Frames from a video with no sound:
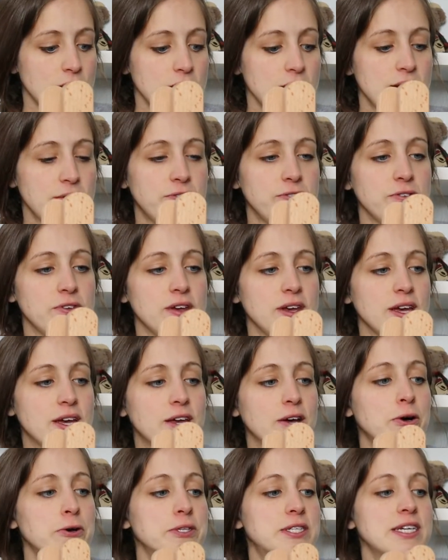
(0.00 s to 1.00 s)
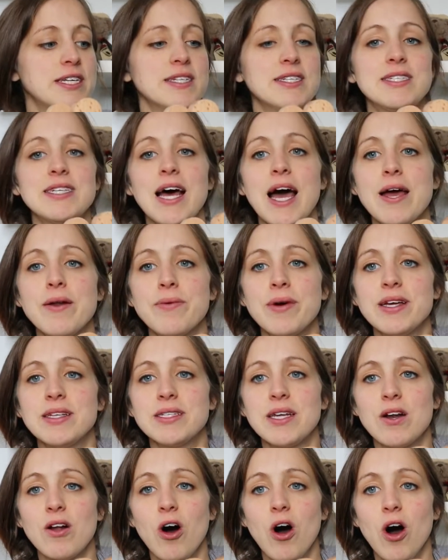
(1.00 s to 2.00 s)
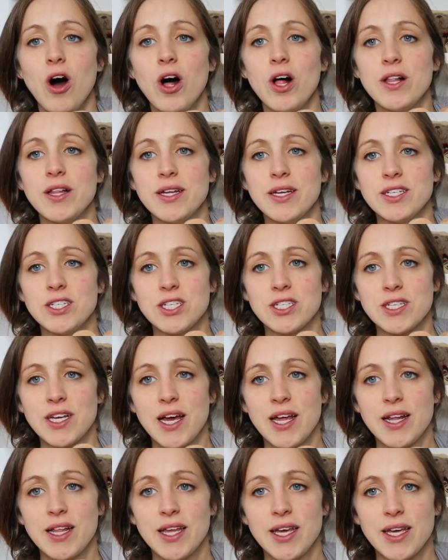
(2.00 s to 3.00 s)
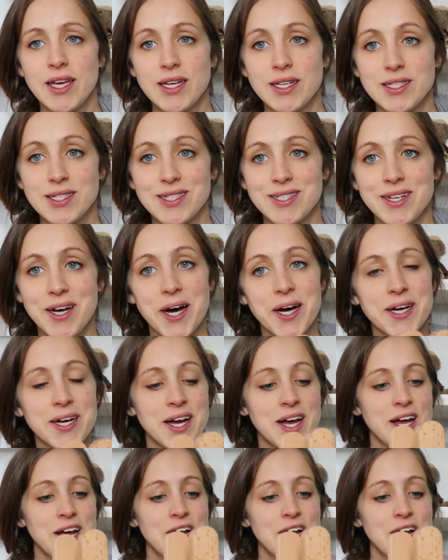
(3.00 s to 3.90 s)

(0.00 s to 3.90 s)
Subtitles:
If it goes in sideways at all, it just kind of like gets stuck.